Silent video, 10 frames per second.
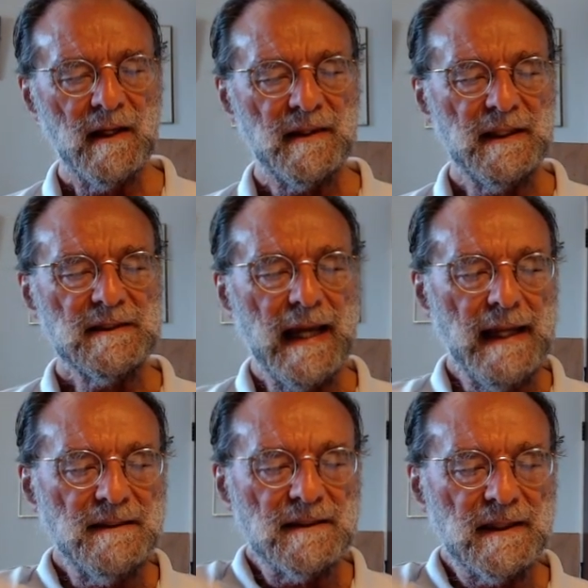These
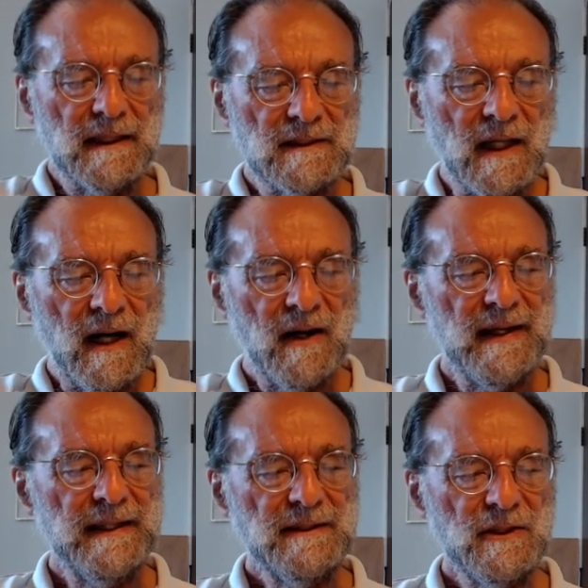entities are
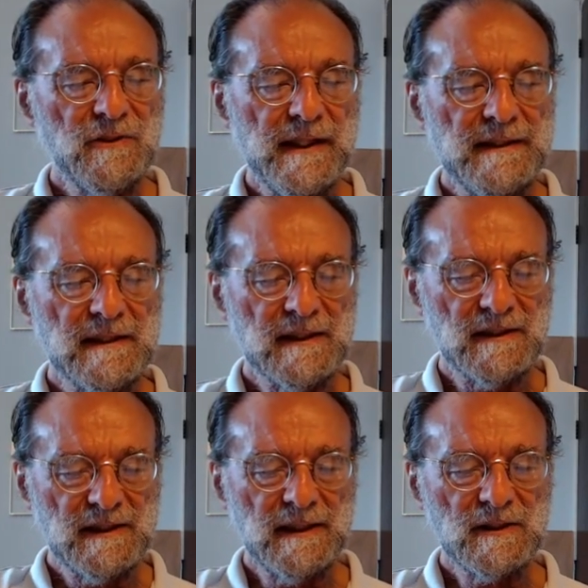integrated
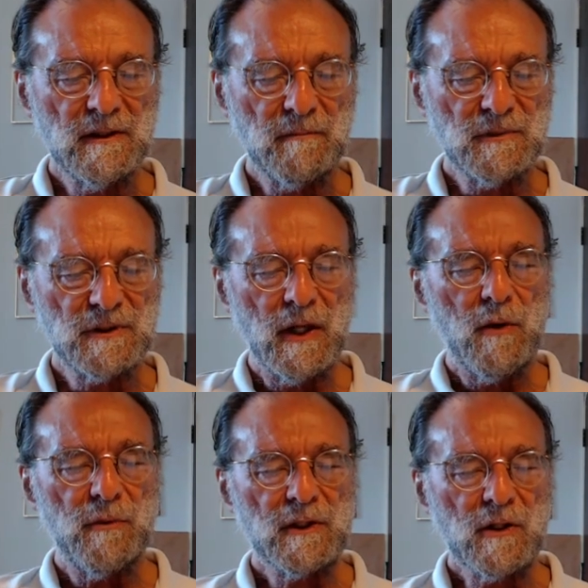systems
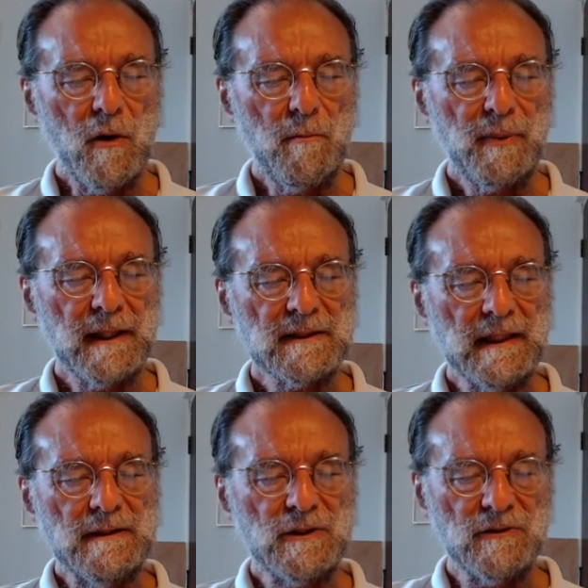with complex
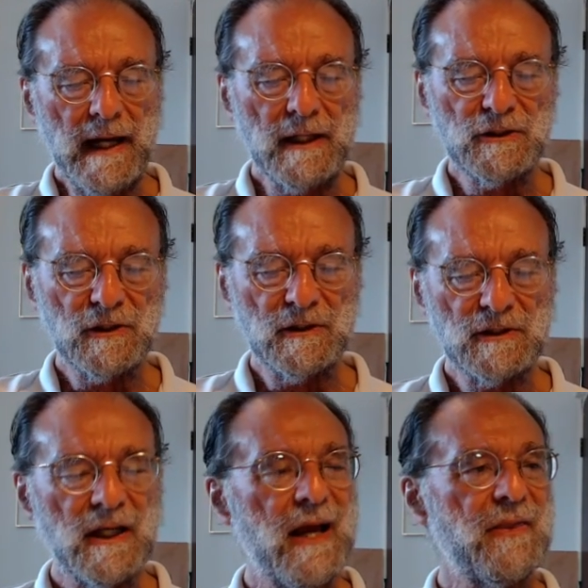interactions
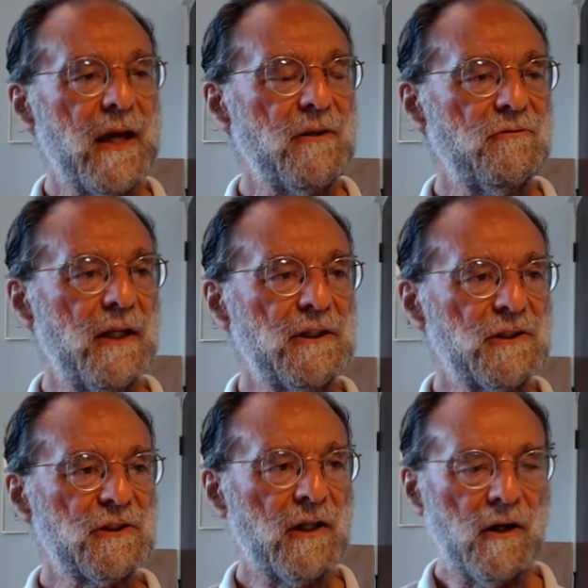that
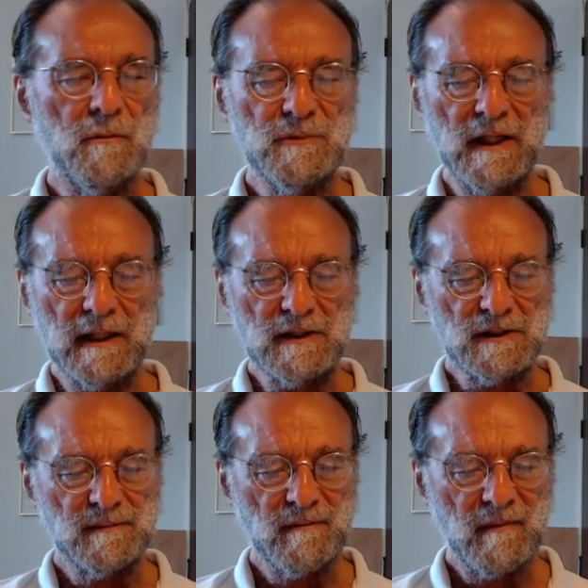register objects.
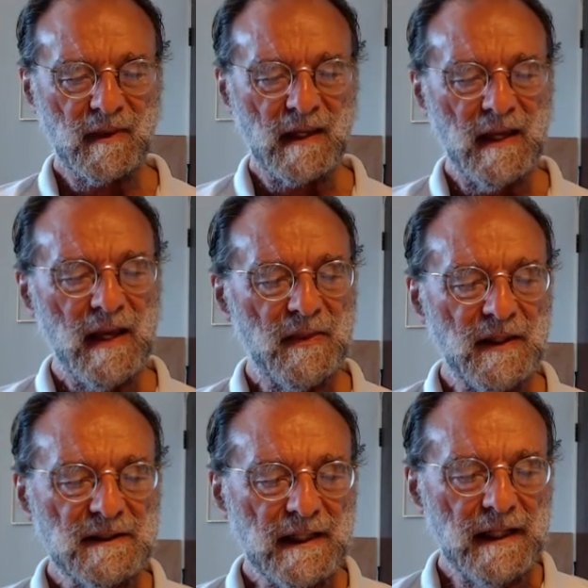
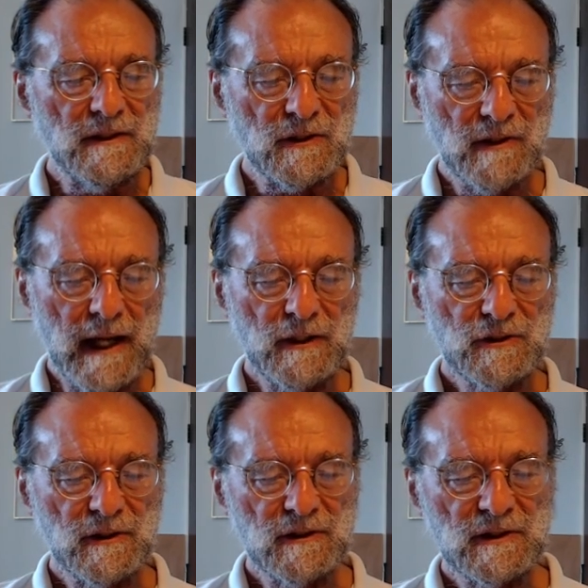These
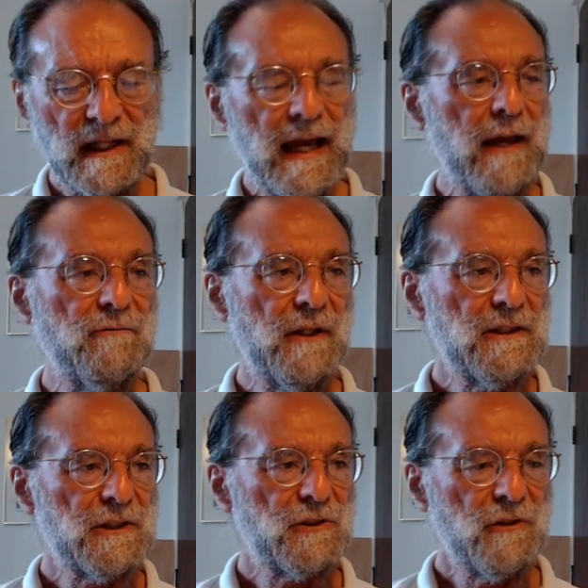interactions and
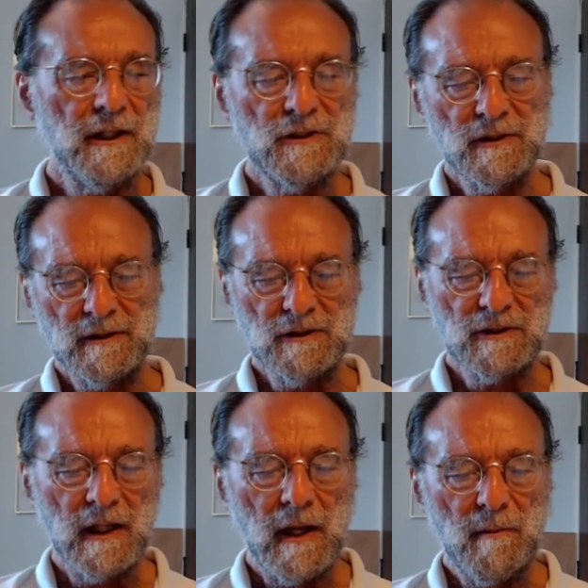registrations
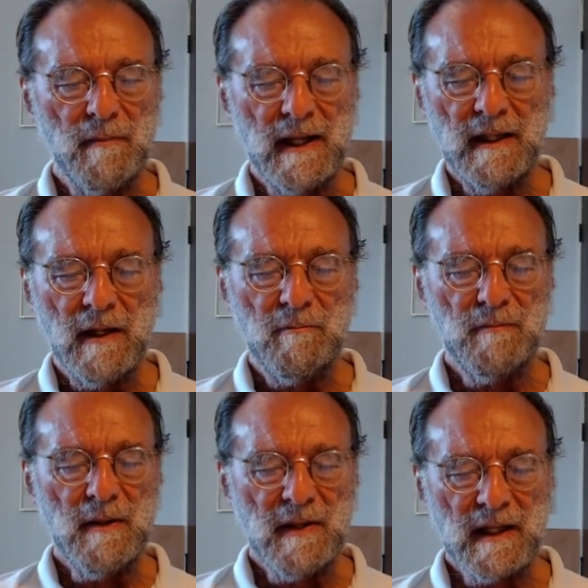may
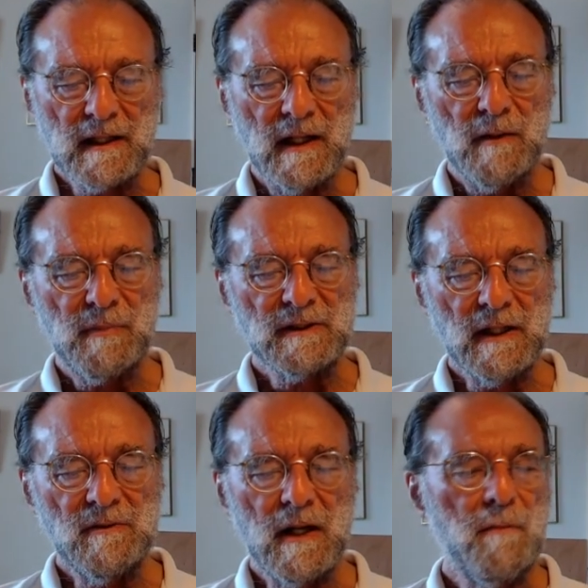mimic but
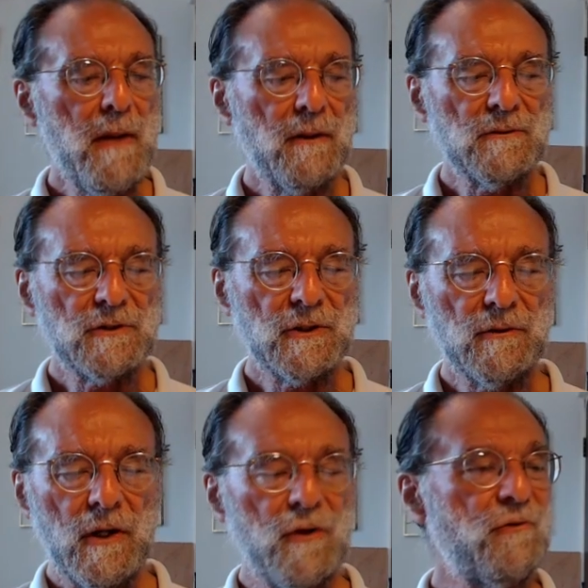don't amount to
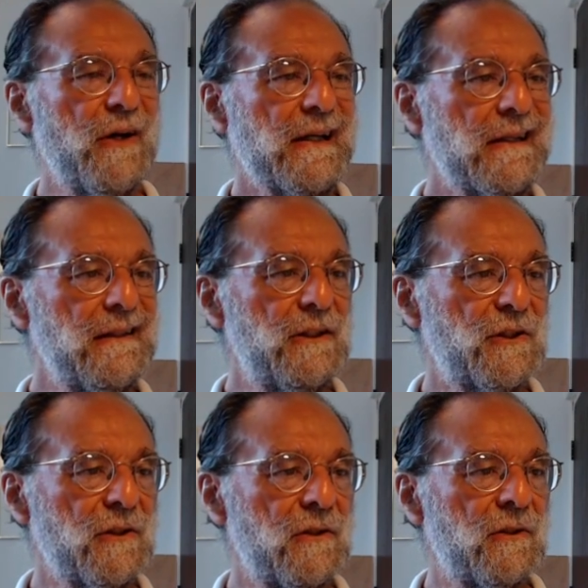
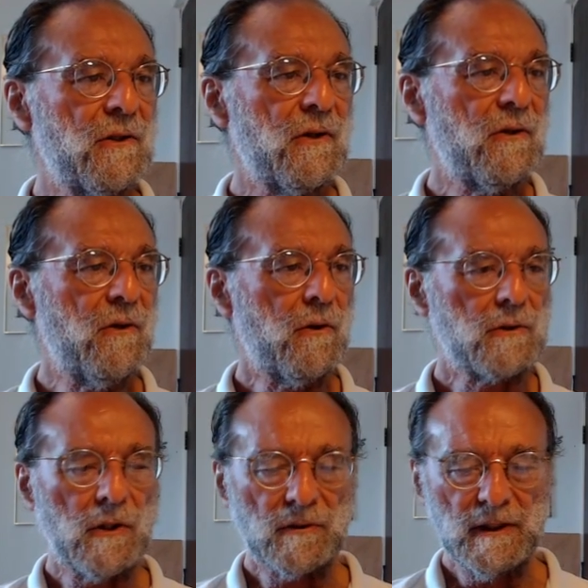recognition or
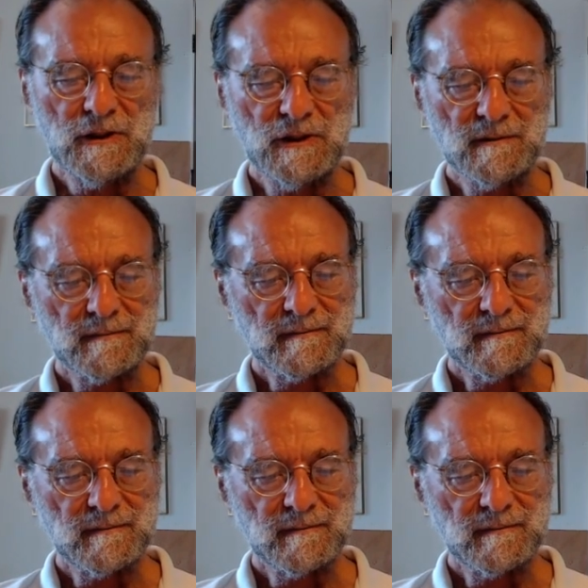cognition.